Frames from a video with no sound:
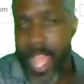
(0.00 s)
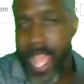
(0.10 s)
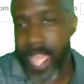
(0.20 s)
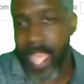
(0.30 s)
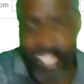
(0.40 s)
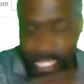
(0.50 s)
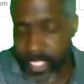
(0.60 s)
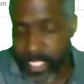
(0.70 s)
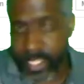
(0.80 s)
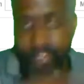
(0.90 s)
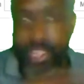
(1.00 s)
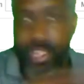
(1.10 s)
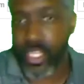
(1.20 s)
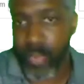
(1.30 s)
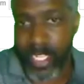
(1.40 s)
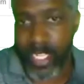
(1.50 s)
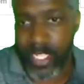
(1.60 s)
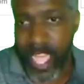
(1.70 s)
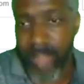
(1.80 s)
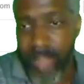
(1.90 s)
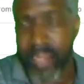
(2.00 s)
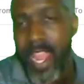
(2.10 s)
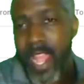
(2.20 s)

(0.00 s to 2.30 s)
as these fluctuations happen.